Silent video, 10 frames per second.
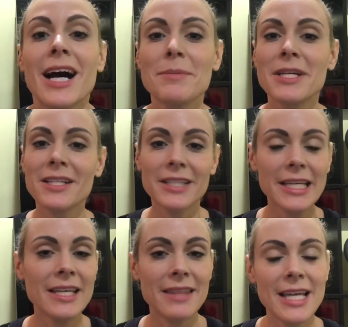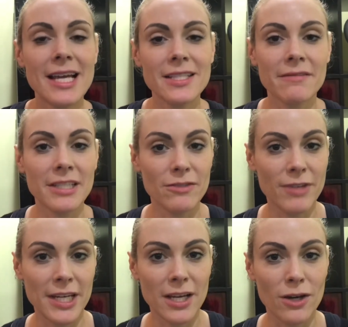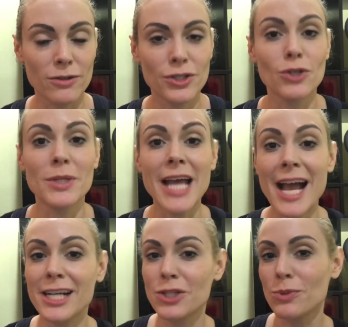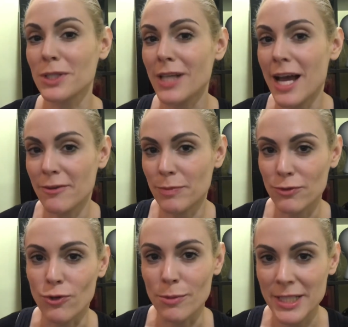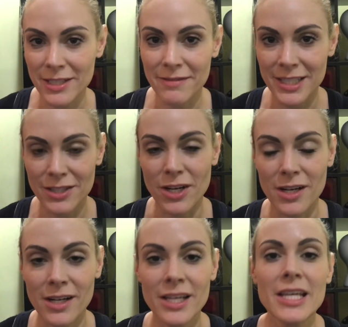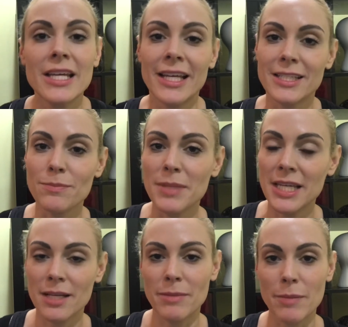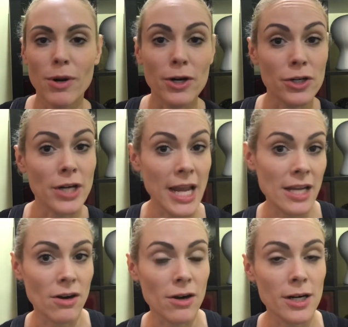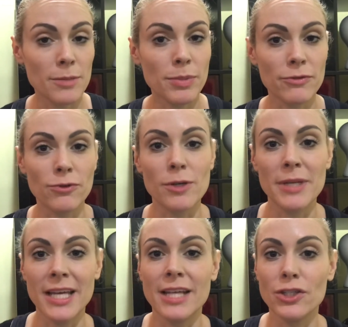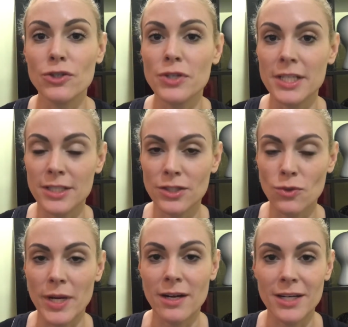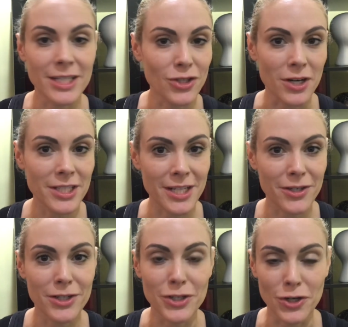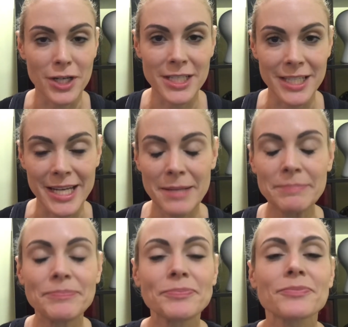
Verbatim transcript: I'm gonna link at the end of this video to an actual live performance of this song. It's me and my partner AR performing at Union Square Guitar Center in New York City.